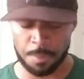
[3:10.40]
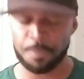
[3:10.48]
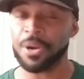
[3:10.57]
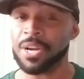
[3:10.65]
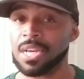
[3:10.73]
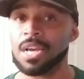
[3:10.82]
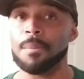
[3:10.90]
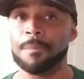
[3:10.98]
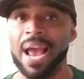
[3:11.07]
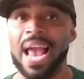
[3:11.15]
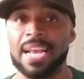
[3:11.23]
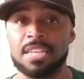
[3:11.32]
a pretty good
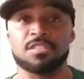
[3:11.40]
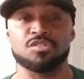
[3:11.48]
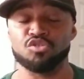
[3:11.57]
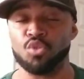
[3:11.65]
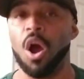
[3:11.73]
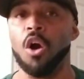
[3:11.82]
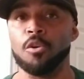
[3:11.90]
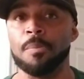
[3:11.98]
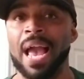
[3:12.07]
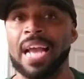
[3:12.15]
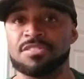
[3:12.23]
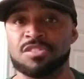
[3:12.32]
back. He's a strong
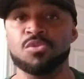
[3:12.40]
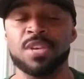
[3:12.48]
back, too.